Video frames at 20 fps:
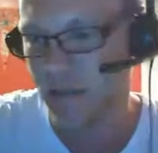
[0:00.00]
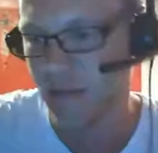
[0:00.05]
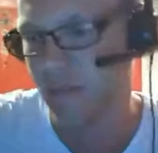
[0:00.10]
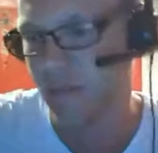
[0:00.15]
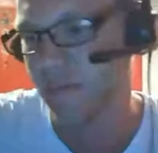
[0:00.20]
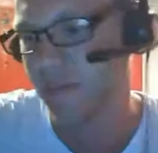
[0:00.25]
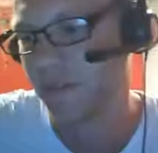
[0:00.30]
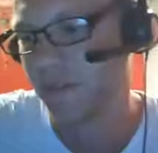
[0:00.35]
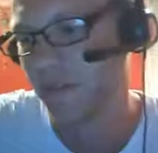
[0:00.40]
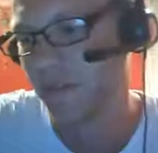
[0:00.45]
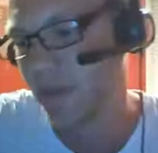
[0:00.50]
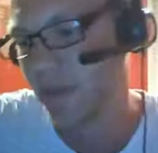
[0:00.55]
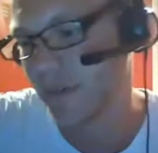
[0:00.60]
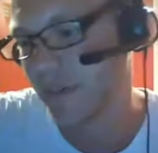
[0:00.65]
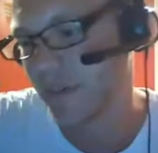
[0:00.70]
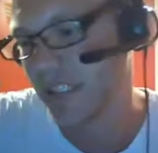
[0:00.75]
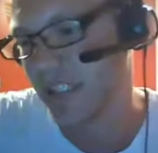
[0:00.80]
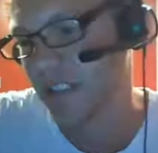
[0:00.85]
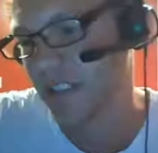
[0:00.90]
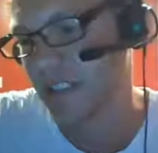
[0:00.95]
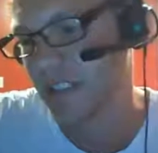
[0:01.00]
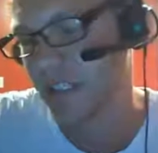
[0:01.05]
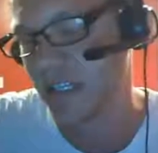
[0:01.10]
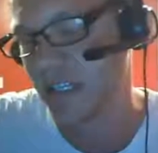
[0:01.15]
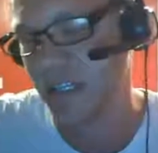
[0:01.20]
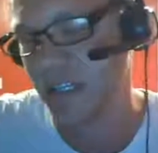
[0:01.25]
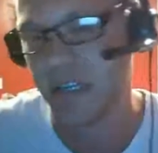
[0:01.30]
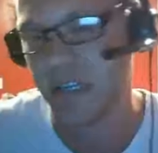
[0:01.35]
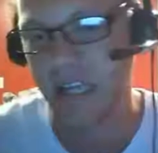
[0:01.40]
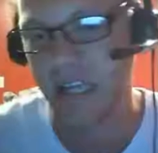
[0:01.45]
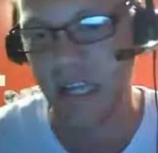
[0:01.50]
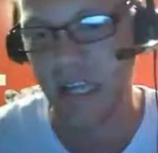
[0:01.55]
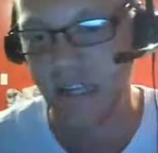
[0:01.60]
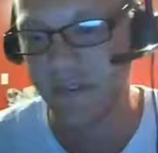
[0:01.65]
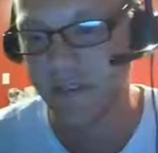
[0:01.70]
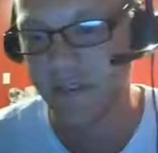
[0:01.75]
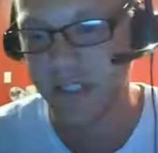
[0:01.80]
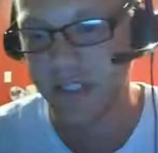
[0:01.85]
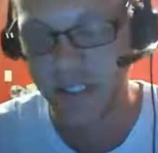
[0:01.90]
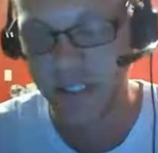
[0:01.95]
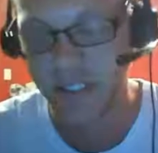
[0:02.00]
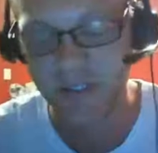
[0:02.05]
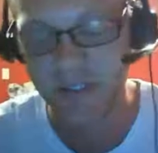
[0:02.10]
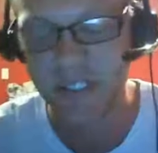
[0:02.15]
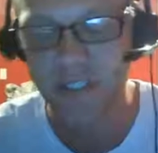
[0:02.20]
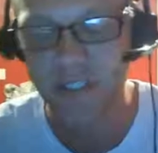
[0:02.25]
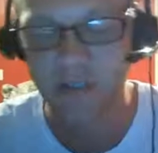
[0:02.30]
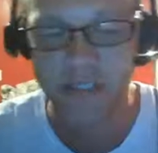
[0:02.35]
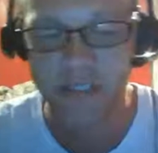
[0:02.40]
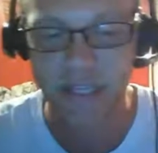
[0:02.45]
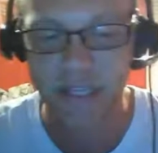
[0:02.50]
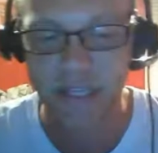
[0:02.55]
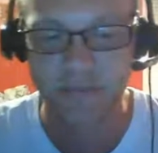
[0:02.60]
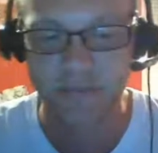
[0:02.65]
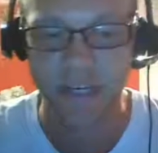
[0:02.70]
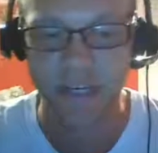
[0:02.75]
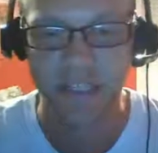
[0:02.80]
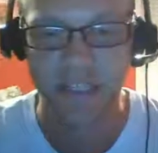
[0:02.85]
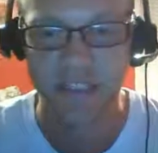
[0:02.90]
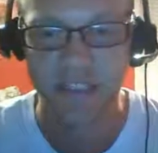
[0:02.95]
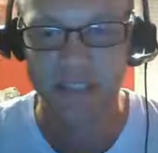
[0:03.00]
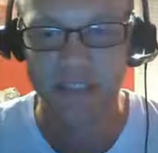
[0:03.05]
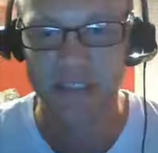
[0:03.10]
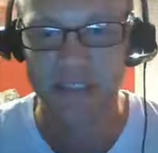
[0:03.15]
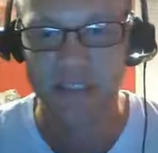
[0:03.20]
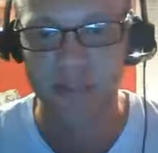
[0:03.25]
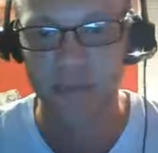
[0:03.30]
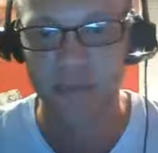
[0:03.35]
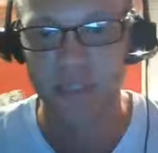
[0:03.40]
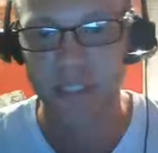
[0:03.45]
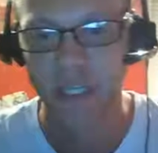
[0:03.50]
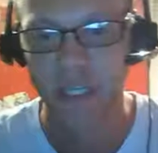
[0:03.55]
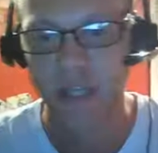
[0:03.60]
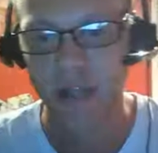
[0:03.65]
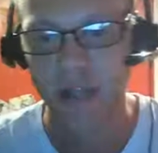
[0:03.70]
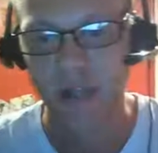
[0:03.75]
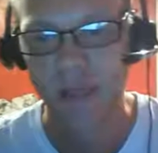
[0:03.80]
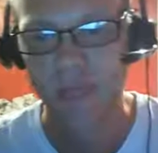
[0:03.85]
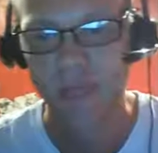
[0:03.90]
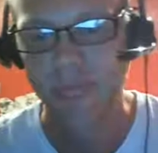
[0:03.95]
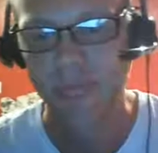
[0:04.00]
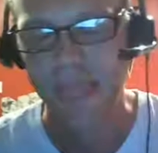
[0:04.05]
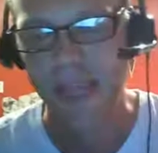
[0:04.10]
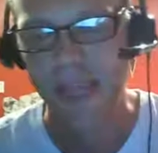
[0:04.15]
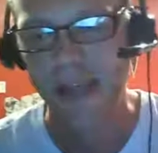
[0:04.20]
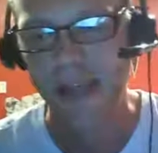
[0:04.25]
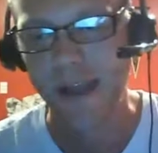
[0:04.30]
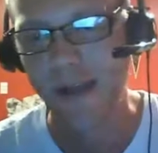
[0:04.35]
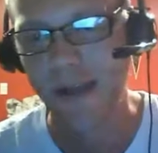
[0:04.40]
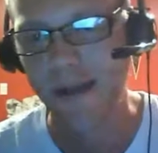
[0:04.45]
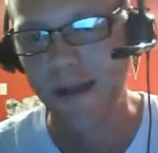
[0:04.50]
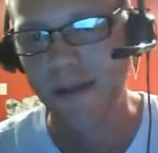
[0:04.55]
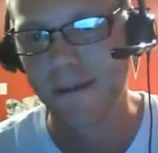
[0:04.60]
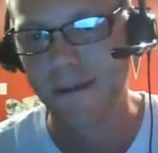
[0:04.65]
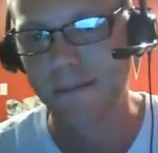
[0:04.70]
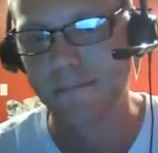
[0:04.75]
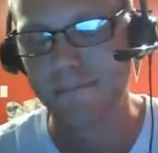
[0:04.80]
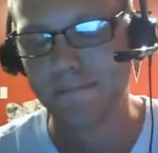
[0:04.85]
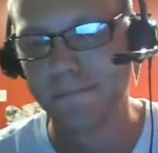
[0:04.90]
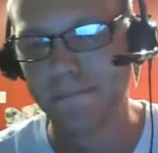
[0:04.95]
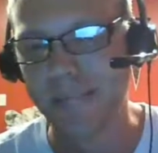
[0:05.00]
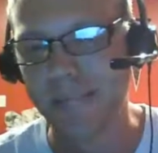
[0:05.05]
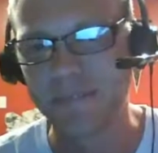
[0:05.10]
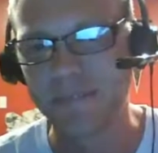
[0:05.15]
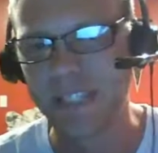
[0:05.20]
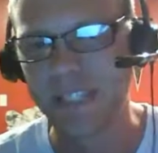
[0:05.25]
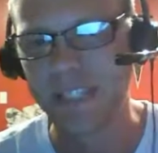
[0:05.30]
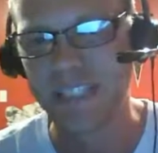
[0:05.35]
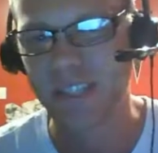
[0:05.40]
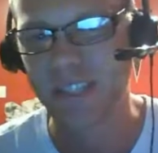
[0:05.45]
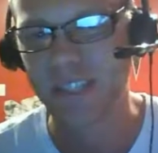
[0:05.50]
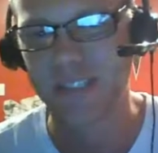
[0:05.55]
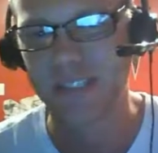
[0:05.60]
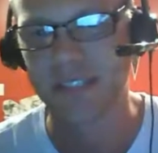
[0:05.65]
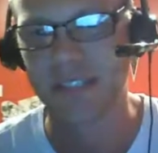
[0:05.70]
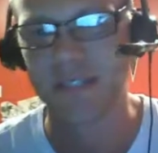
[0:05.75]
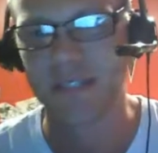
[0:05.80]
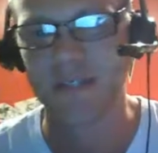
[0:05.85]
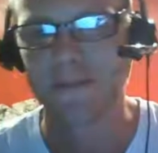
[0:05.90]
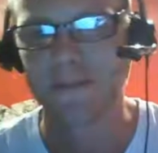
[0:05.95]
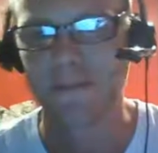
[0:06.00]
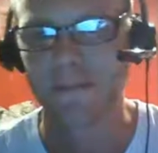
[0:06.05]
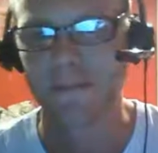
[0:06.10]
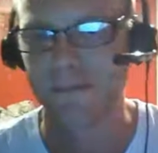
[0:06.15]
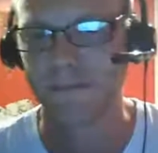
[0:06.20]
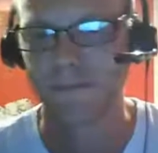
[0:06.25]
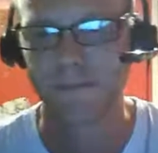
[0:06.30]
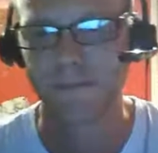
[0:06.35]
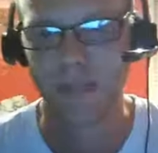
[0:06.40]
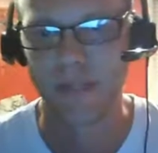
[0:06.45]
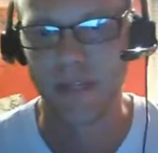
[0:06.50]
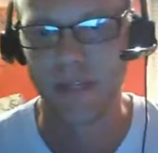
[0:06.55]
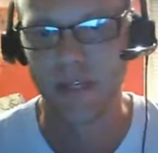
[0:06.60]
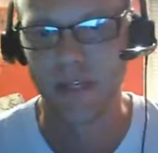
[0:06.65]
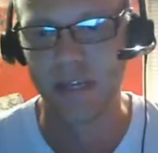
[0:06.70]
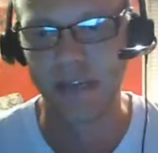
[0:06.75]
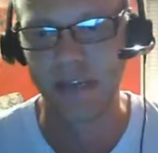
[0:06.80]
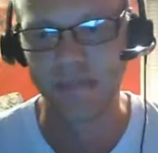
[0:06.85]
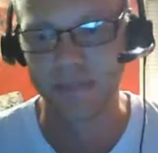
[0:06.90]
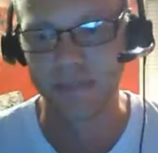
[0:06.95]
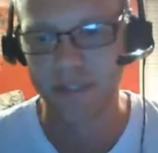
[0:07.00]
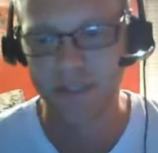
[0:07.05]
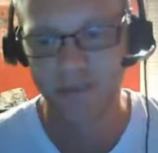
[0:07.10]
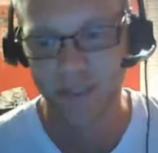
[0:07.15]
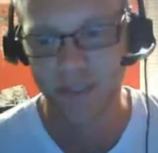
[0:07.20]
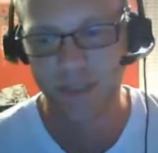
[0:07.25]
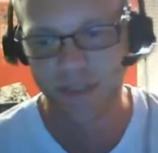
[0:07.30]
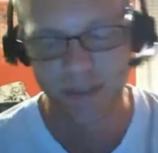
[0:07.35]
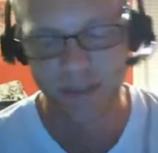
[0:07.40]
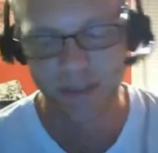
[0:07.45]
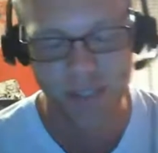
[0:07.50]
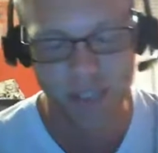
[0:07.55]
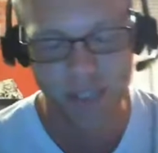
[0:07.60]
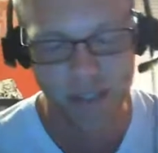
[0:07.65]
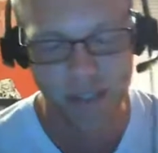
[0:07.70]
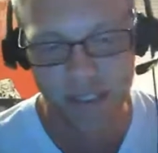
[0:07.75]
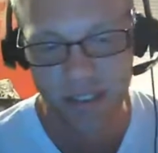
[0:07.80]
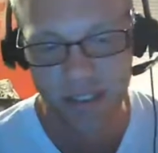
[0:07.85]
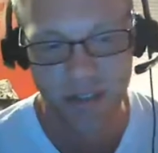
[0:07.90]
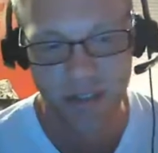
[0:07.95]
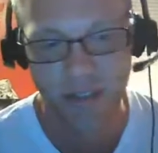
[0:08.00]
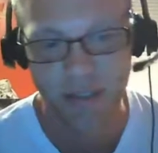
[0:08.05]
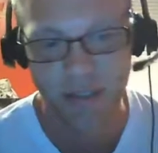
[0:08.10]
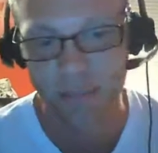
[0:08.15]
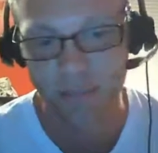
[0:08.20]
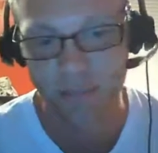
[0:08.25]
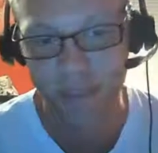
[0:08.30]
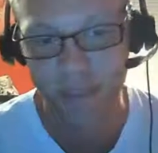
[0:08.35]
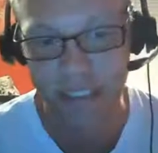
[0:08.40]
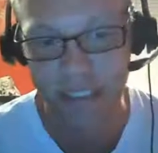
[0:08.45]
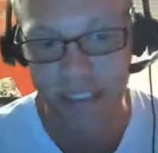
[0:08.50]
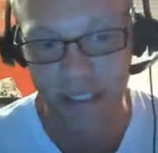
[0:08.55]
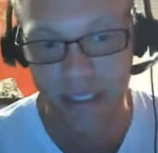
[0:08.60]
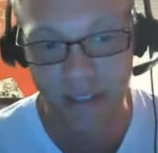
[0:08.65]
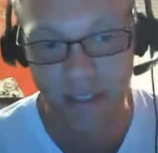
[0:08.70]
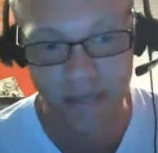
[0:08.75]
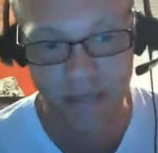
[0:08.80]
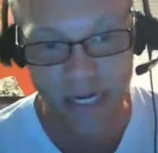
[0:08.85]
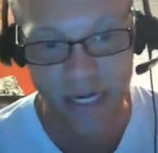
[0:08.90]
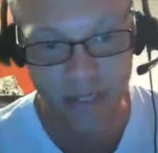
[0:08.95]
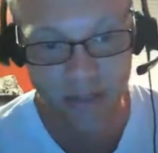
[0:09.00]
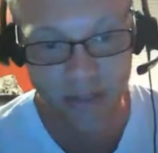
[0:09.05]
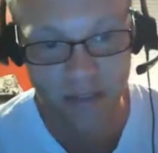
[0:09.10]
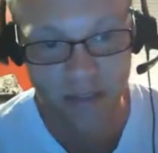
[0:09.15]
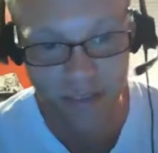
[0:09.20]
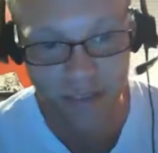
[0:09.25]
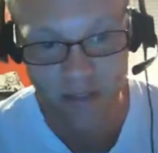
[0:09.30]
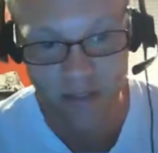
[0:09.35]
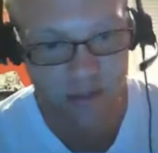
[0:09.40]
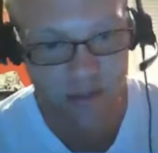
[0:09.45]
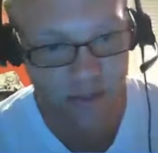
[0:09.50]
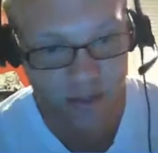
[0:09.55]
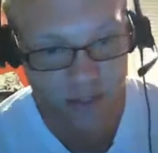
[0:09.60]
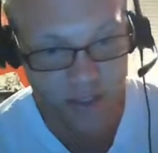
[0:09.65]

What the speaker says: for movies and even TV shows have rating systems. Netflix doesn't. Netflix original series are completely unrated. There's